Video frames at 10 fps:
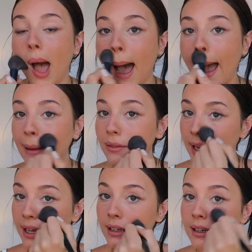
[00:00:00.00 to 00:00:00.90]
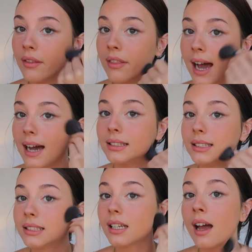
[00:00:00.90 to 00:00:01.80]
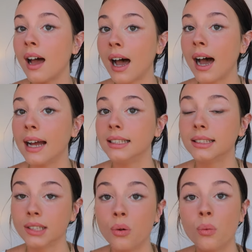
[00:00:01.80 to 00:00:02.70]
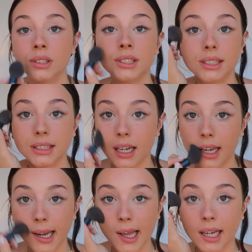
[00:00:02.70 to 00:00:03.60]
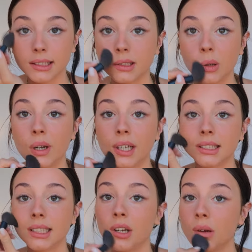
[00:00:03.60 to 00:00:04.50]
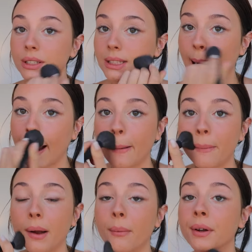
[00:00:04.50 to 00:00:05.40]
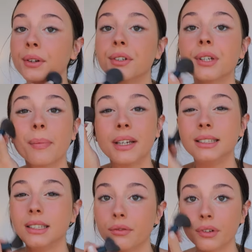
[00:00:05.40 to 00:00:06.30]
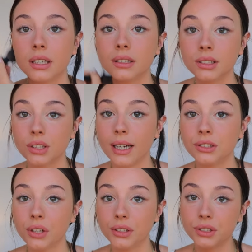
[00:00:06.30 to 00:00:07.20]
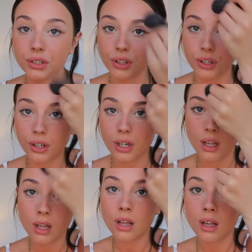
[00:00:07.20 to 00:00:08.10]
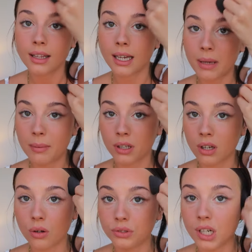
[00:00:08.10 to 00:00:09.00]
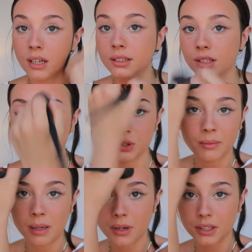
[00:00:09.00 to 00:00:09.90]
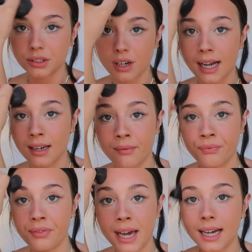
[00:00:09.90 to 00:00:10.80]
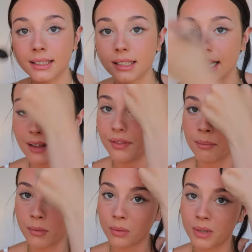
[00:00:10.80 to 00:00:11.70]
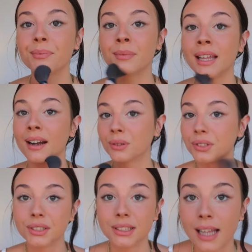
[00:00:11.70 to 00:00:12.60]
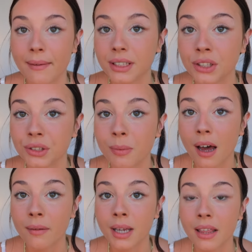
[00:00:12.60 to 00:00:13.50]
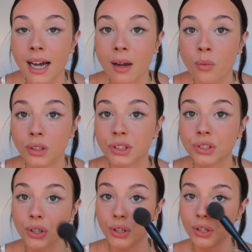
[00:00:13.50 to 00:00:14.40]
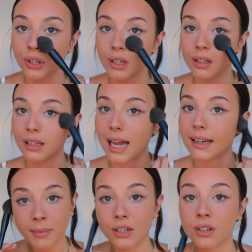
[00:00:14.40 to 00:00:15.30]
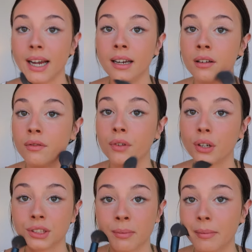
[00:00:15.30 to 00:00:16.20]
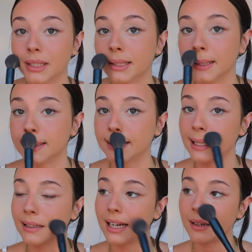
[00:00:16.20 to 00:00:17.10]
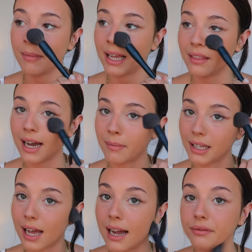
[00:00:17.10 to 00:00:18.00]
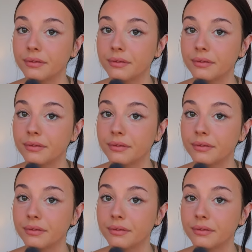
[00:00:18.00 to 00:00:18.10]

I think that I still want to study and I still want to continue a psych, but I want to do something different. So I chose to do like people and culture. So I'm doing my postgrad in that at the moment, but then I also still have this huge part of me that wants to like be creative, focus on my business and like make that my life.